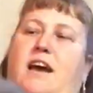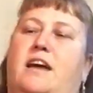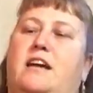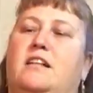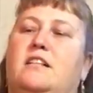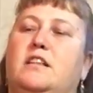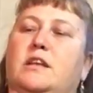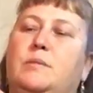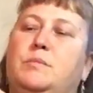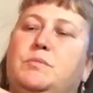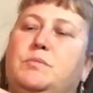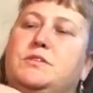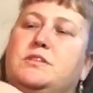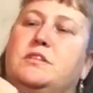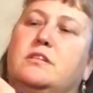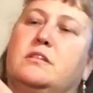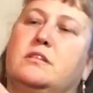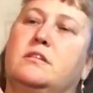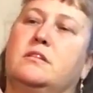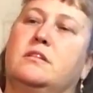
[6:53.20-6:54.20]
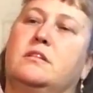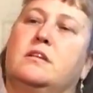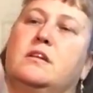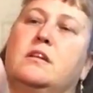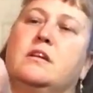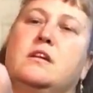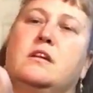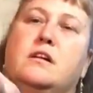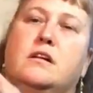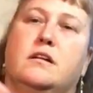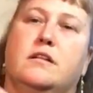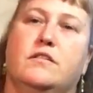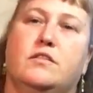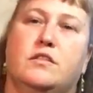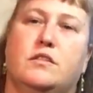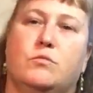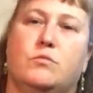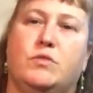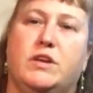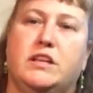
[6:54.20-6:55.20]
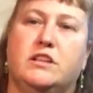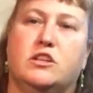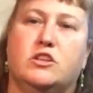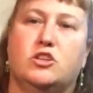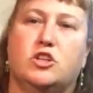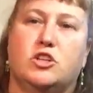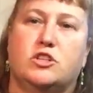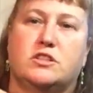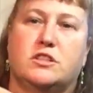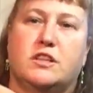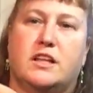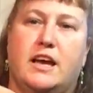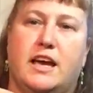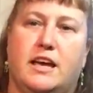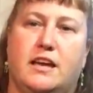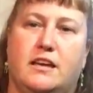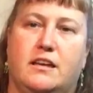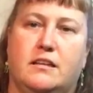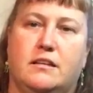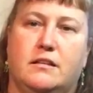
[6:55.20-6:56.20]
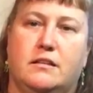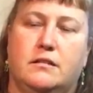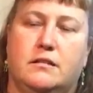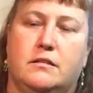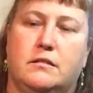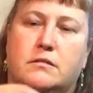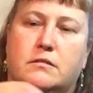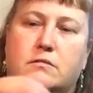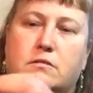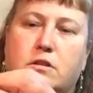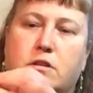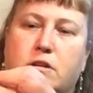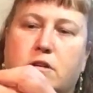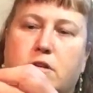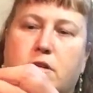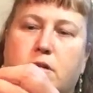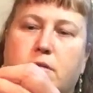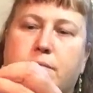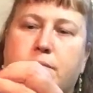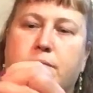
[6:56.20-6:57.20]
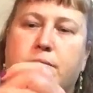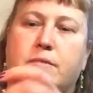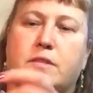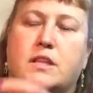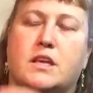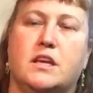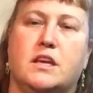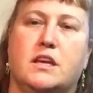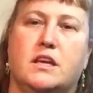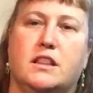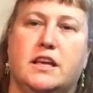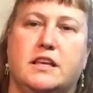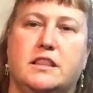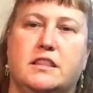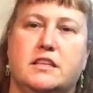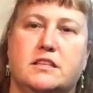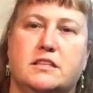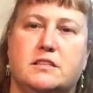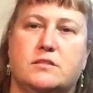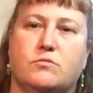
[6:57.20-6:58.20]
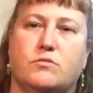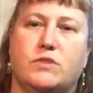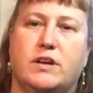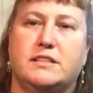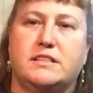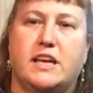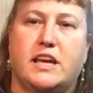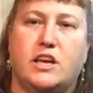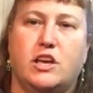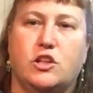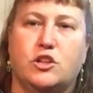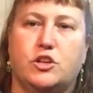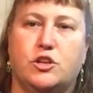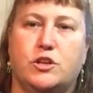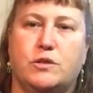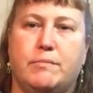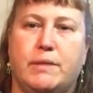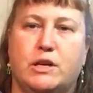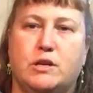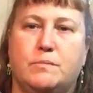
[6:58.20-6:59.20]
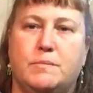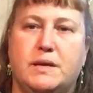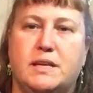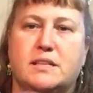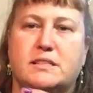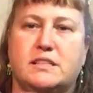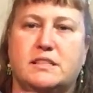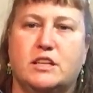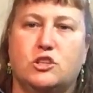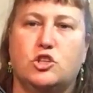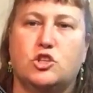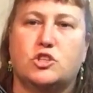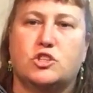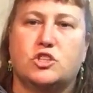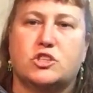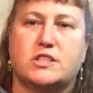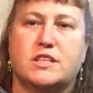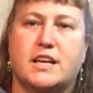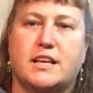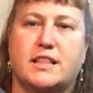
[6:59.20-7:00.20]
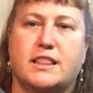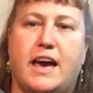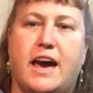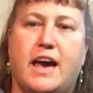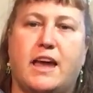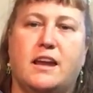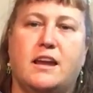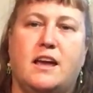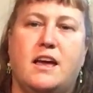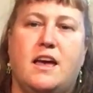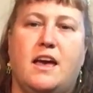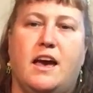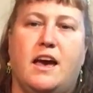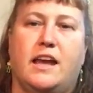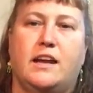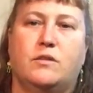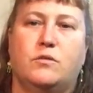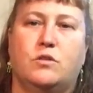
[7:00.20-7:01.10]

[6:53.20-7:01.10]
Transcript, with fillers: clipped the ring that looked like, hang on, like this rectangular metal piece. It looked just like that, and it